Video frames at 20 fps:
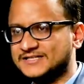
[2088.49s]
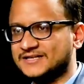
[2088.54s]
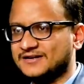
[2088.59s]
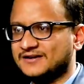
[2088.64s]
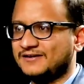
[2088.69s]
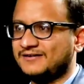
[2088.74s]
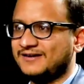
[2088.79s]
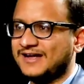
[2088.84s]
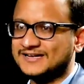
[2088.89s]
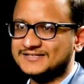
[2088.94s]
there
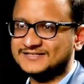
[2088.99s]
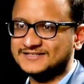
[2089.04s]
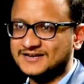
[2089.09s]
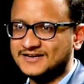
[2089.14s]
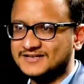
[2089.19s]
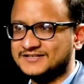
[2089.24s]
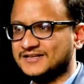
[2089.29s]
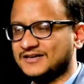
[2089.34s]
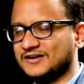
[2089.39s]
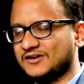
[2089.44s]
are
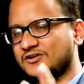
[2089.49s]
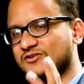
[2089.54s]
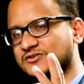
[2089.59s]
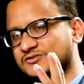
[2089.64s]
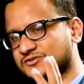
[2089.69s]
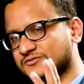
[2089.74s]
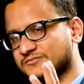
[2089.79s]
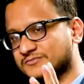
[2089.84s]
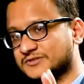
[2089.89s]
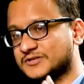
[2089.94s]
excise, there are
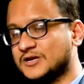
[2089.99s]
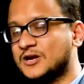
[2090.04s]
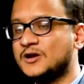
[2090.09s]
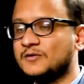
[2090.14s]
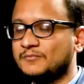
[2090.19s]
customs,